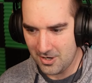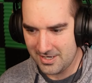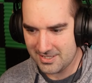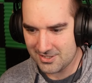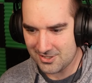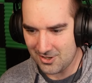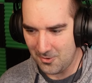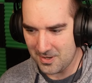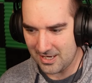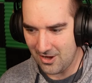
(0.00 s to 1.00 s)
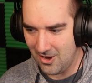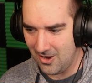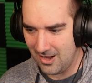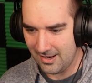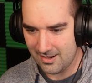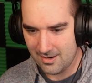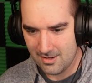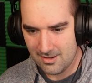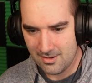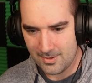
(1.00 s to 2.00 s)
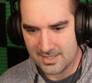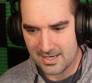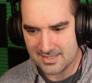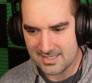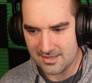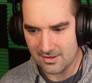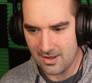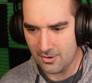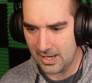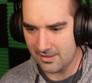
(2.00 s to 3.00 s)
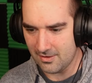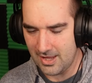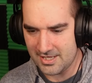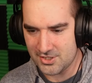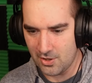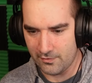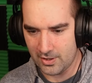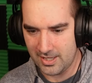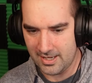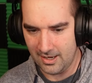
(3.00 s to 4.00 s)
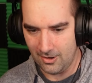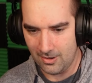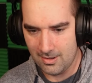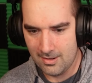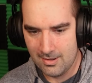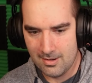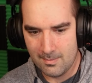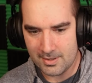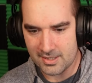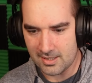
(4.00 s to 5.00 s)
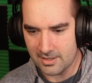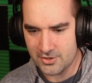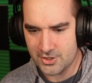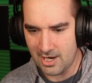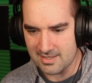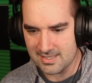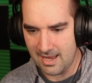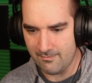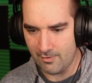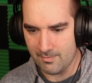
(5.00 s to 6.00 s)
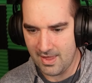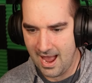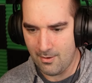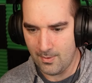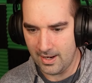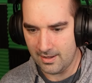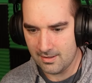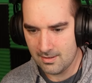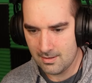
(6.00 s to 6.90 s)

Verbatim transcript: What is going on? Wait, did I see the... Okay, the light's over here. But the gunshots came from that way.